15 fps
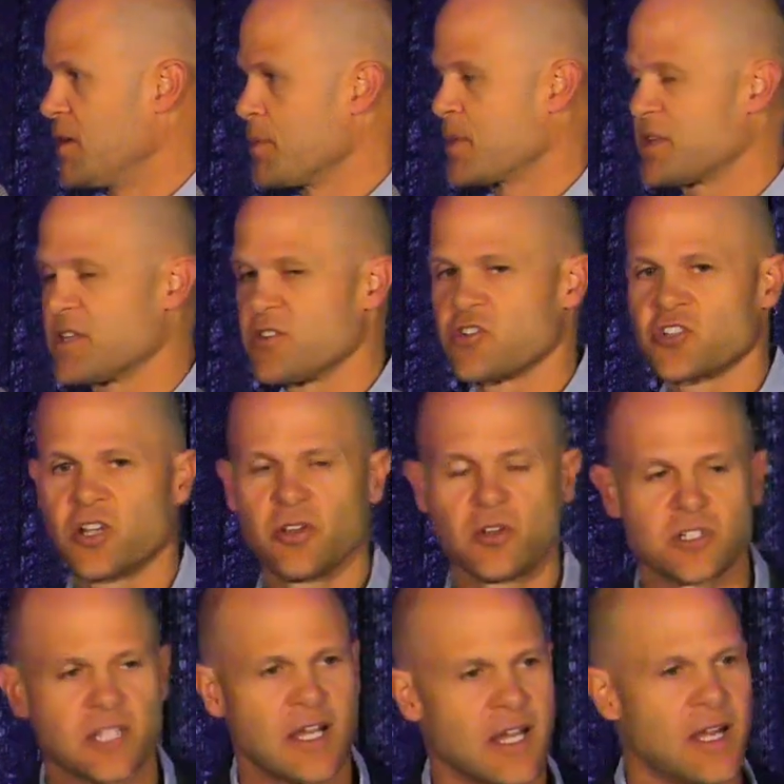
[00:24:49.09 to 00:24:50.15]
But then there's
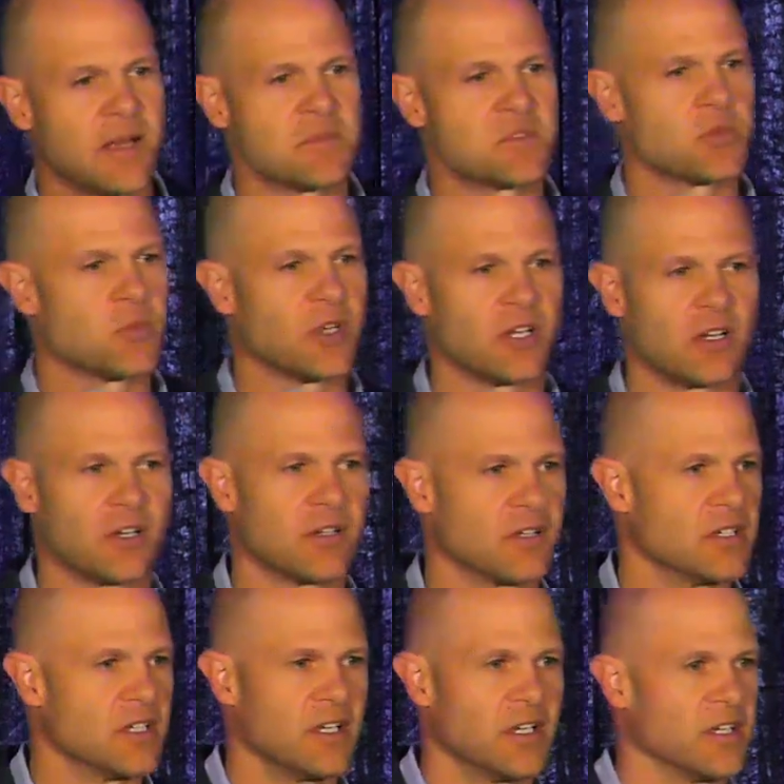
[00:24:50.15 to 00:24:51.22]
other times where
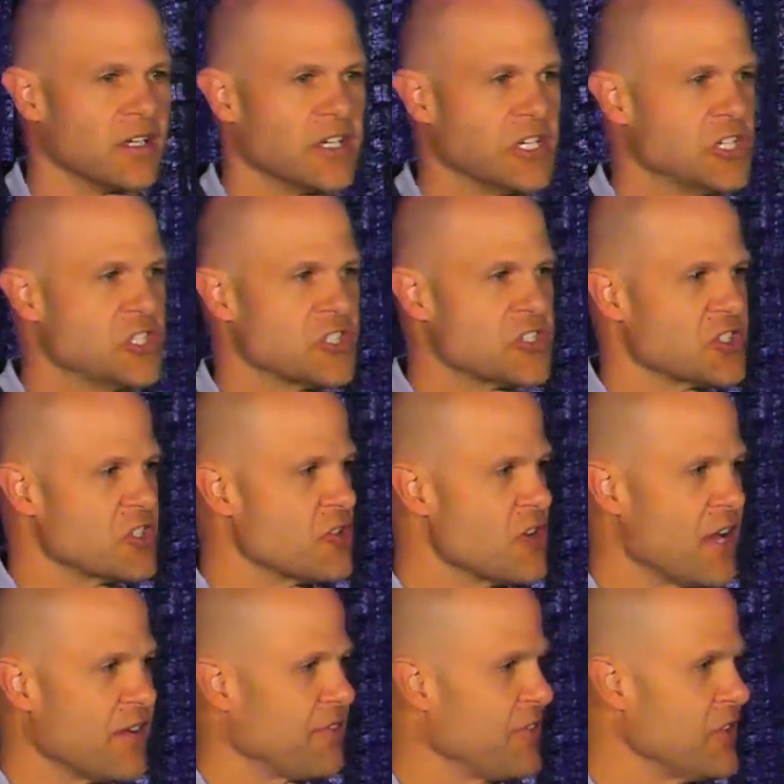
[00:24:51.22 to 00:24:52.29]
you're
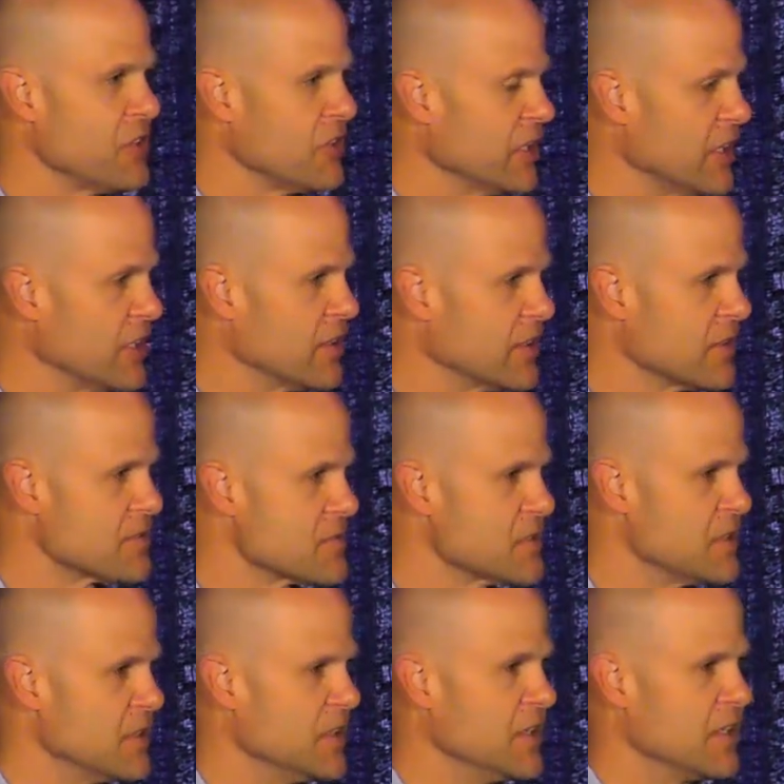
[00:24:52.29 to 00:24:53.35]
not feeling it.
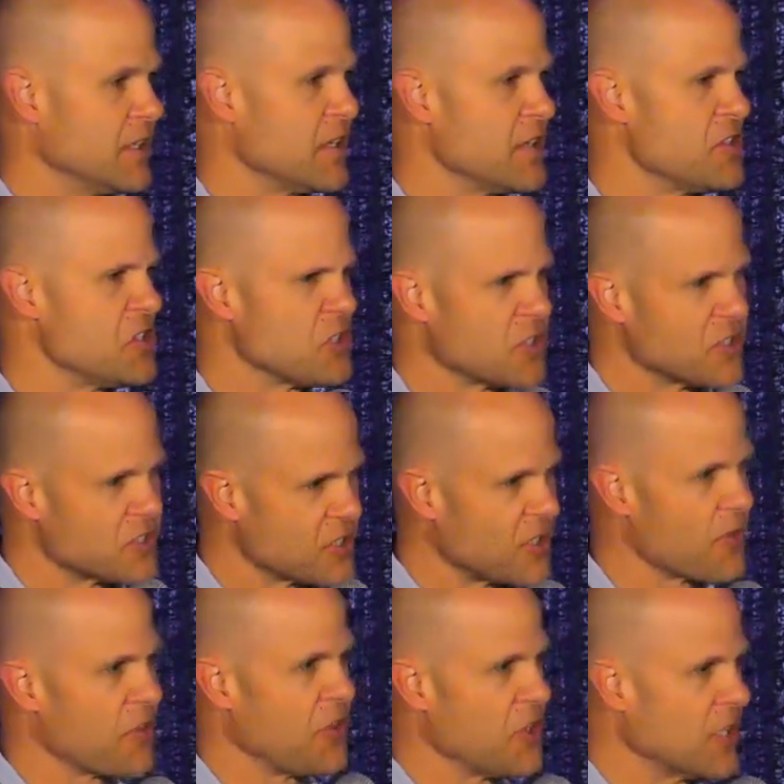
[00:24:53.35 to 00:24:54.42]
And then you can
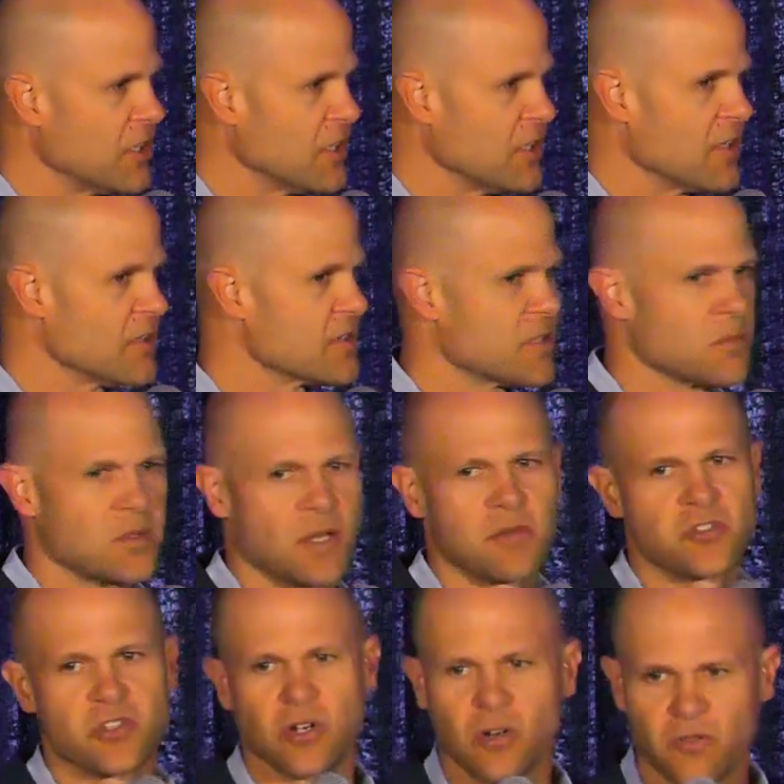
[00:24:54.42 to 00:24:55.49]
start thinking it, and
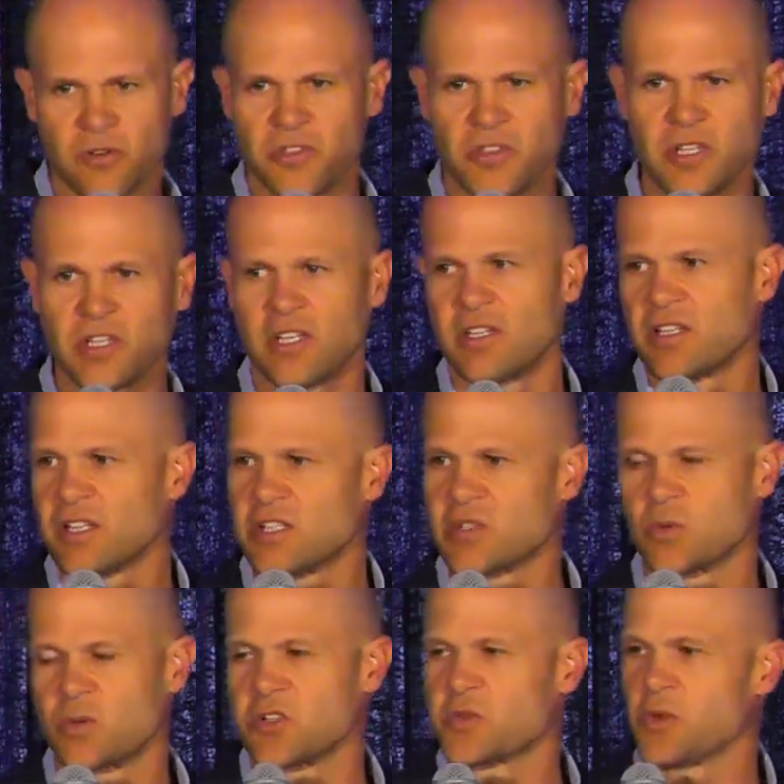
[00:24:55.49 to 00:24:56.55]
sometimes you overthink it and it
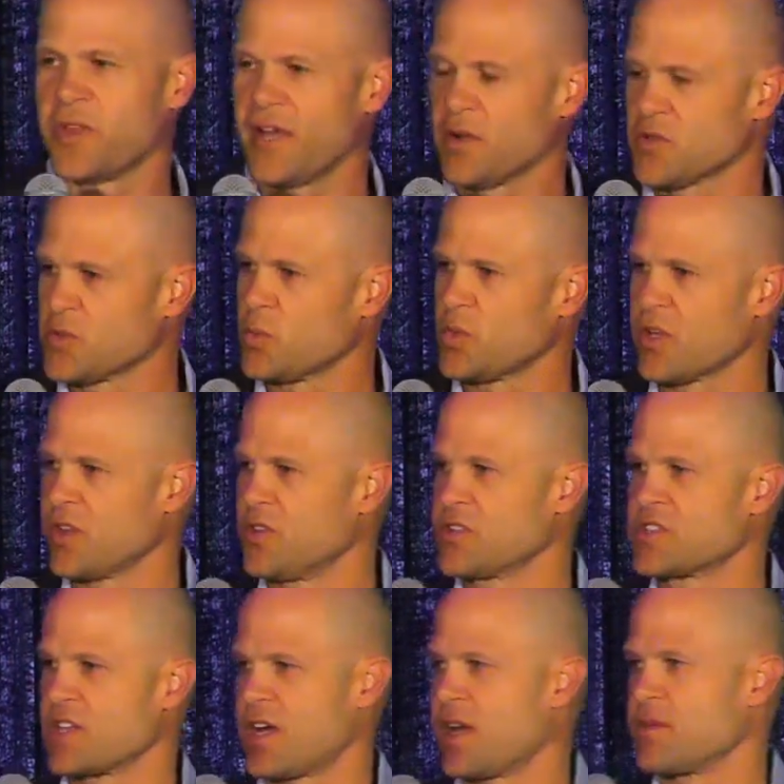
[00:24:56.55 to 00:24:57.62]
gets worse. Well, that was one of
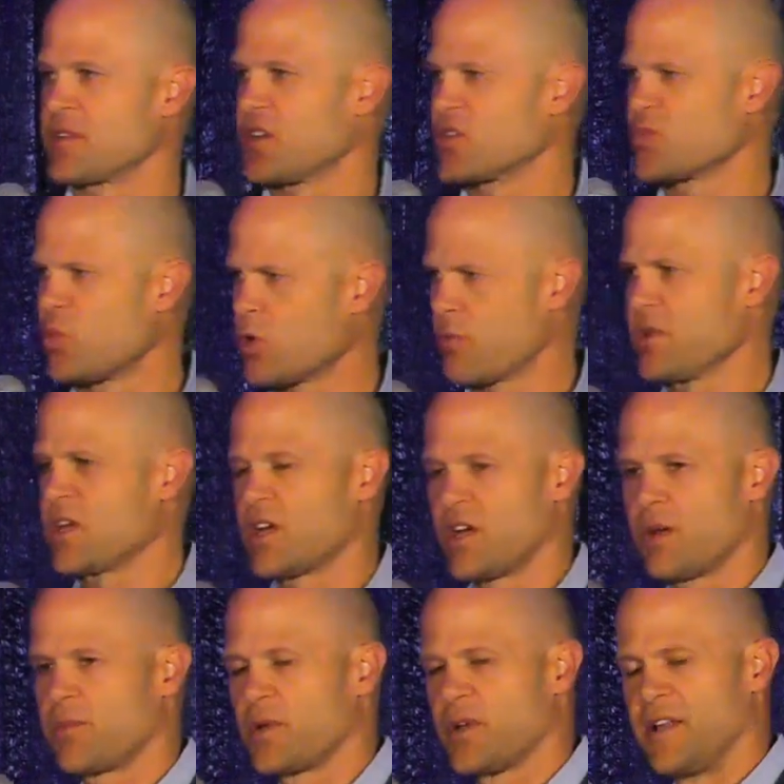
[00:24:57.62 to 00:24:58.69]
those times. I was warming
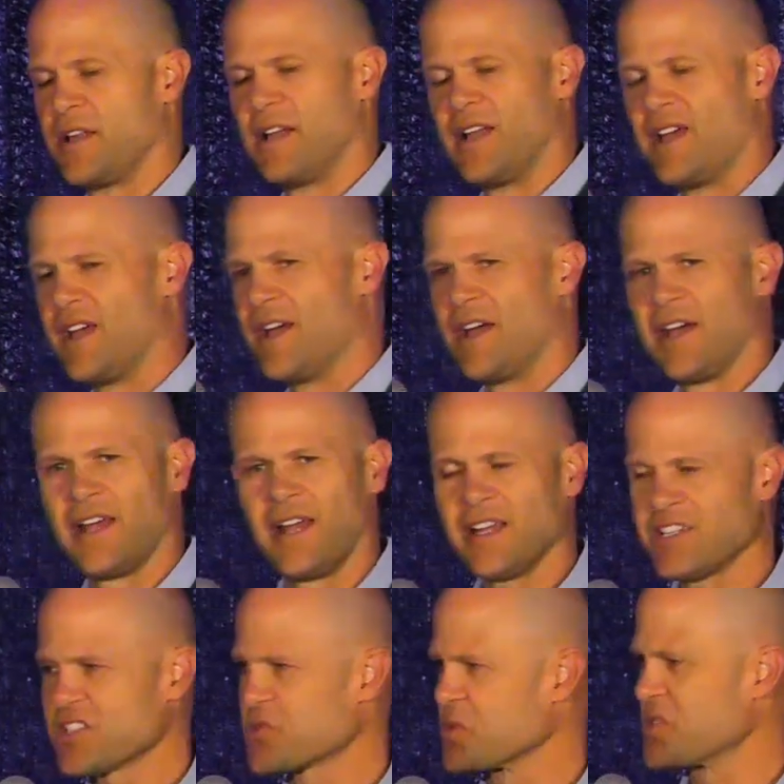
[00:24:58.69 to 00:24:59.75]
up and I
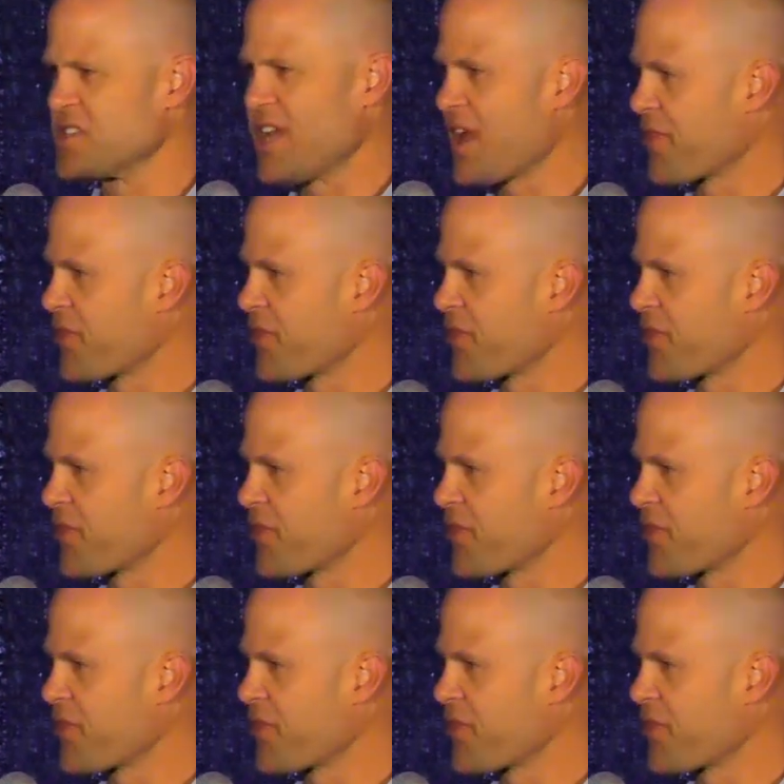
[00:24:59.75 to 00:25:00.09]
just was not